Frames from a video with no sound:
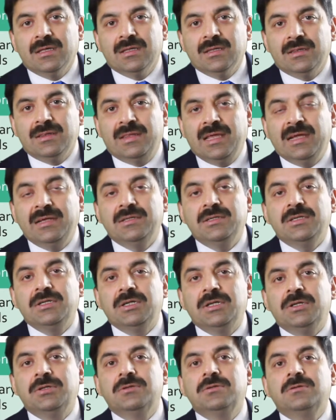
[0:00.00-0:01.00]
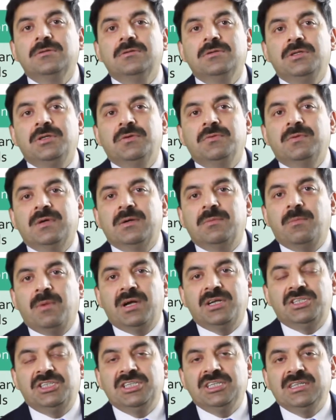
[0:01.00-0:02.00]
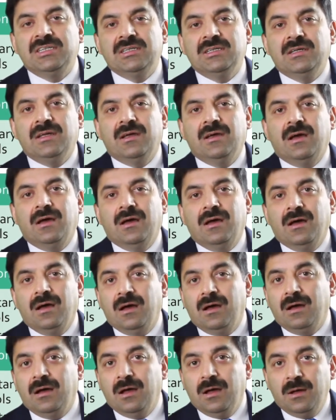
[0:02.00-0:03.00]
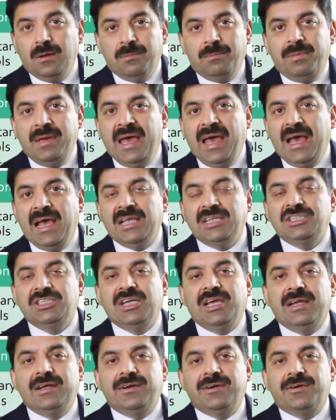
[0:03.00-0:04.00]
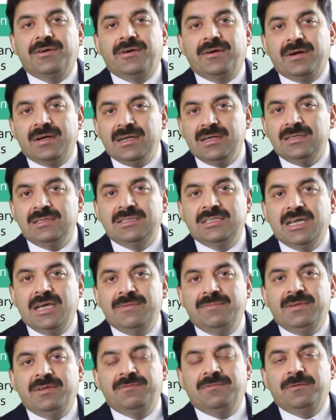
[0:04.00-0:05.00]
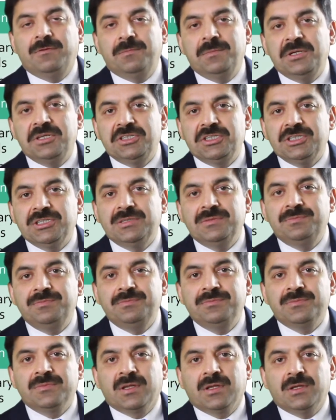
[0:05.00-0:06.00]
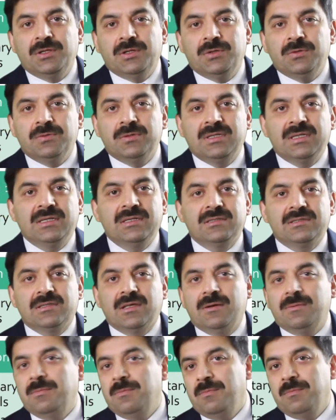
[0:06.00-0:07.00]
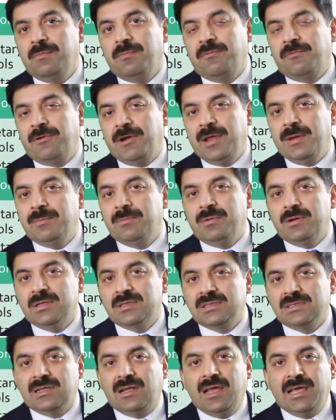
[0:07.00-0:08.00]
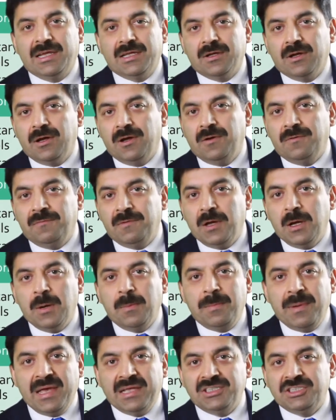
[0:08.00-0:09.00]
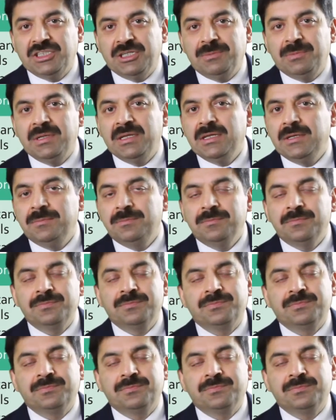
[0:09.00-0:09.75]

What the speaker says: Then you were merging batch and real-time information using some frameworks like Apache Beam.